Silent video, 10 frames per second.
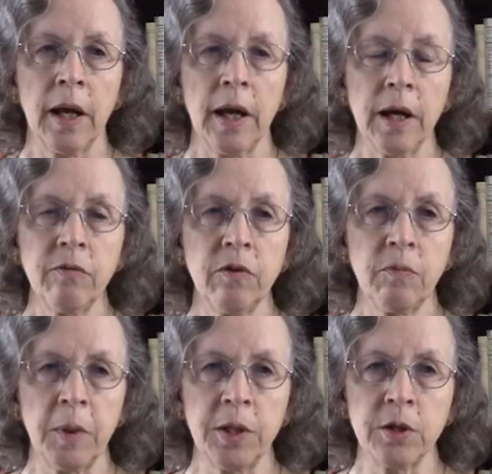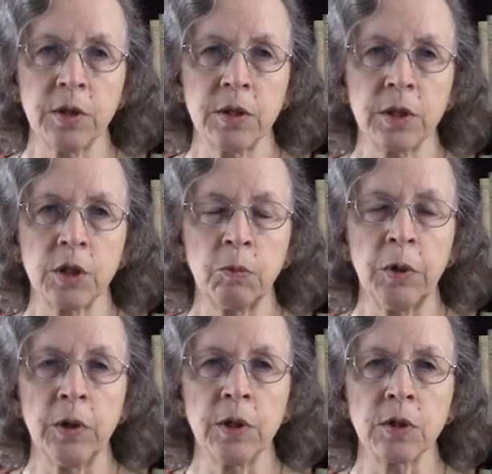Half of patients
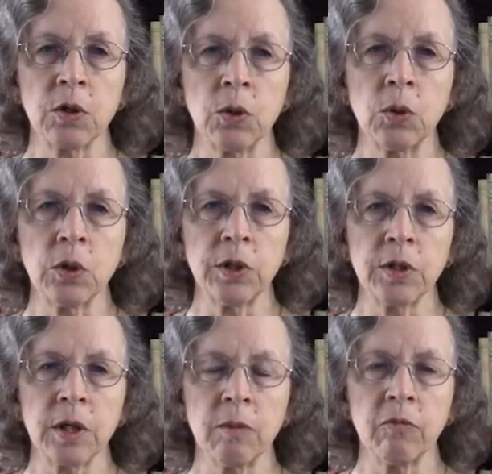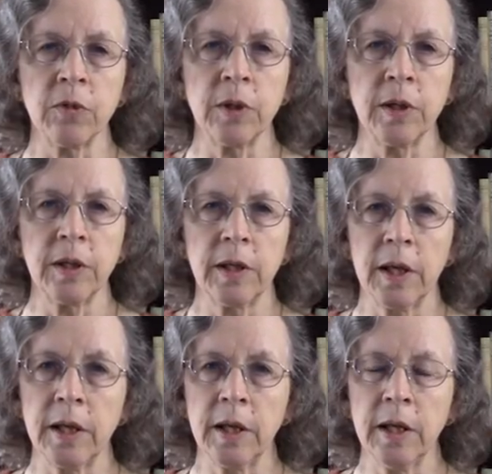experience local discomfort,
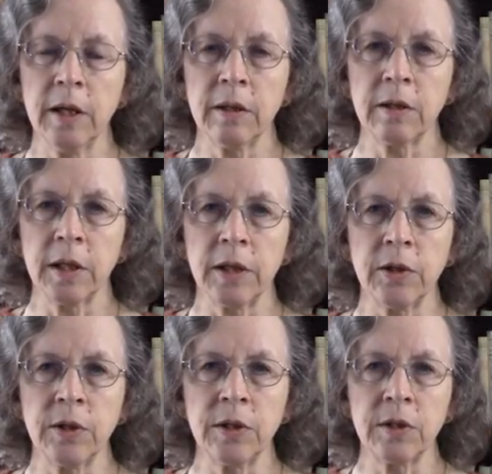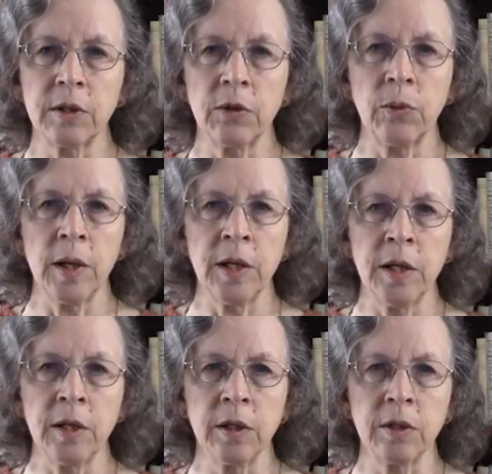headache, tiredness, and
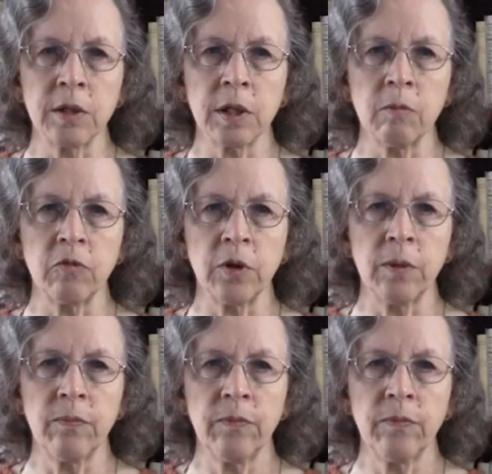radiating discomfort.